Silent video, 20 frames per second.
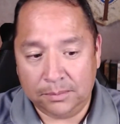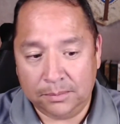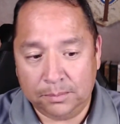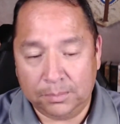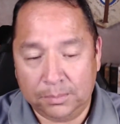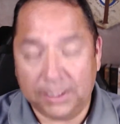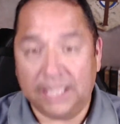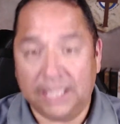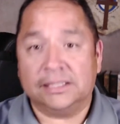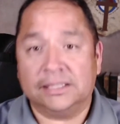
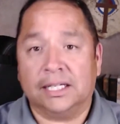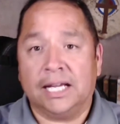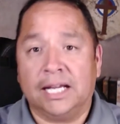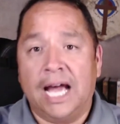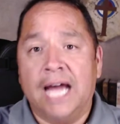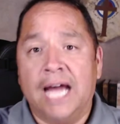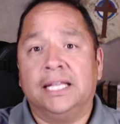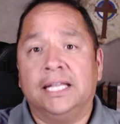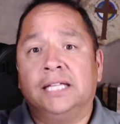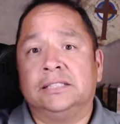But as a
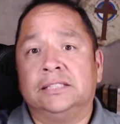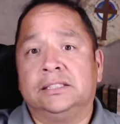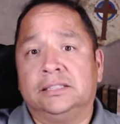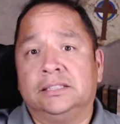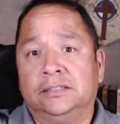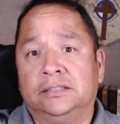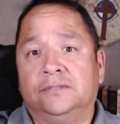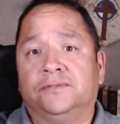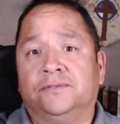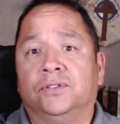guy that's
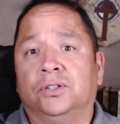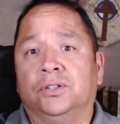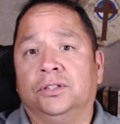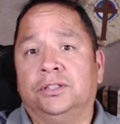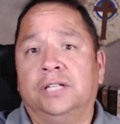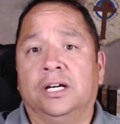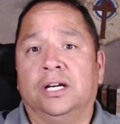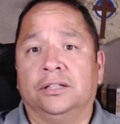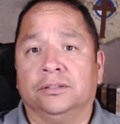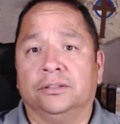further
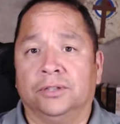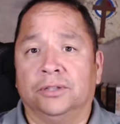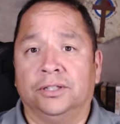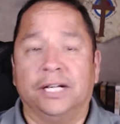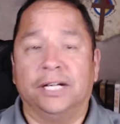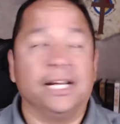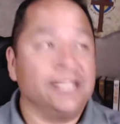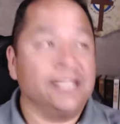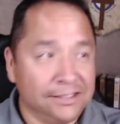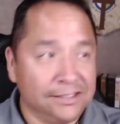down the road,
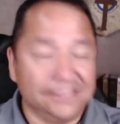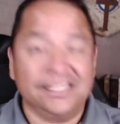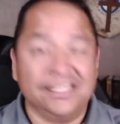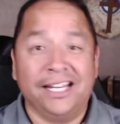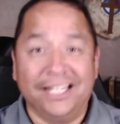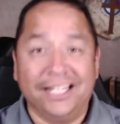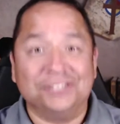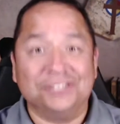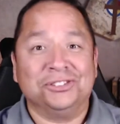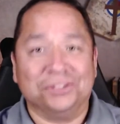I can say
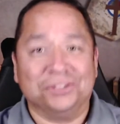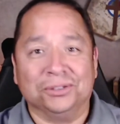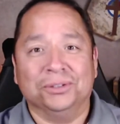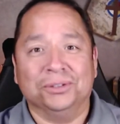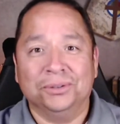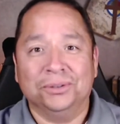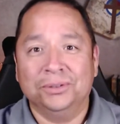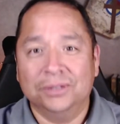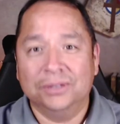it's true.